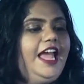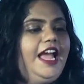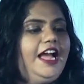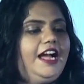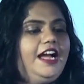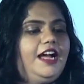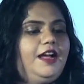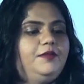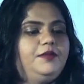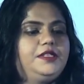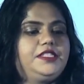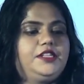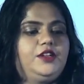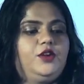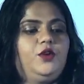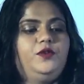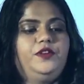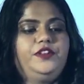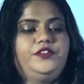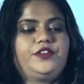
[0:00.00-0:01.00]
Uh, Mr.
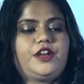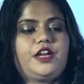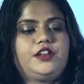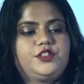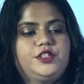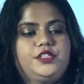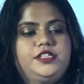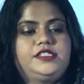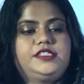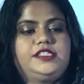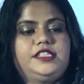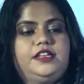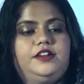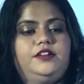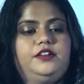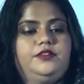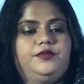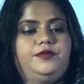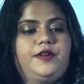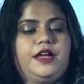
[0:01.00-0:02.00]
Govindrajan is
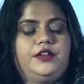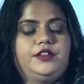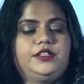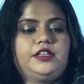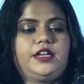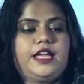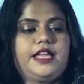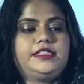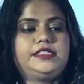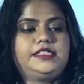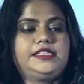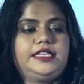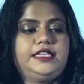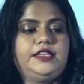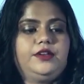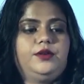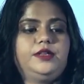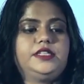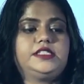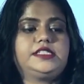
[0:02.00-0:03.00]
the founder and
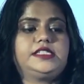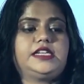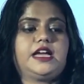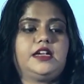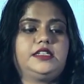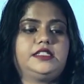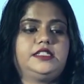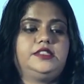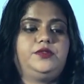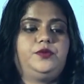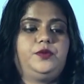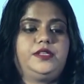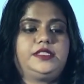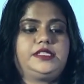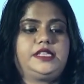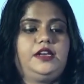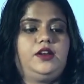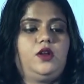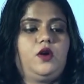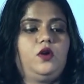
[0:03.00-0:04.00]
CEO. He started
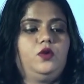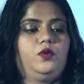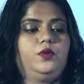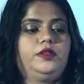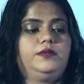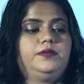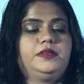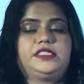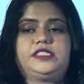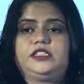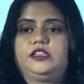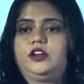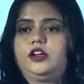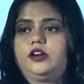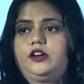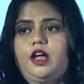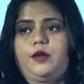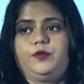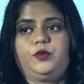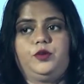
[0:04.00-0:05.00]
Wiz along with Mr.
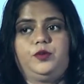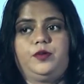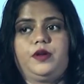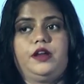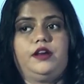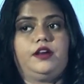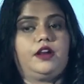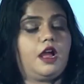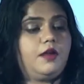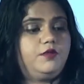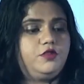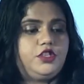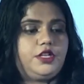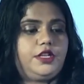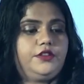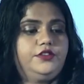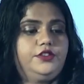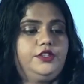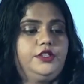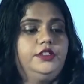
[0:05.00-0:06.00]
Ramkumar
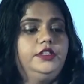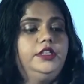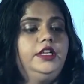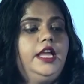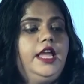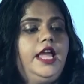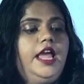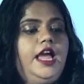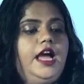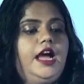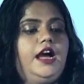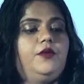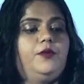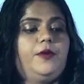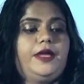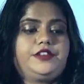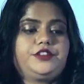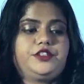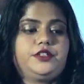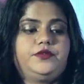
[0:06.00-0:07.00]
Ramchandran, a
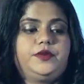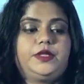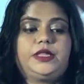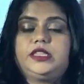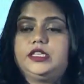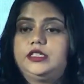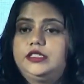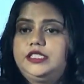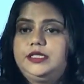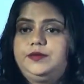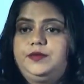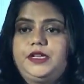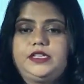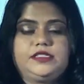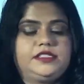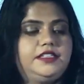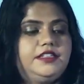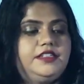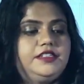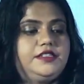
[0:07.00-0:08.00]
veteran with 30
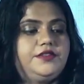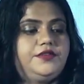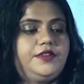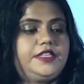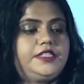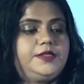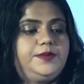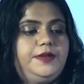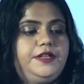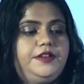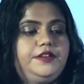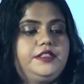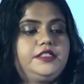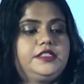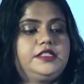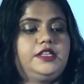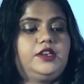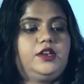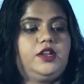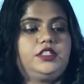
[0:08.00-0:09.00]
plus years of
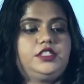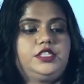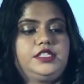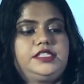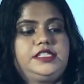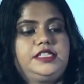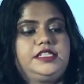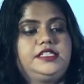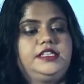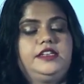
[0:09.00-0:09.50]
experience in logistics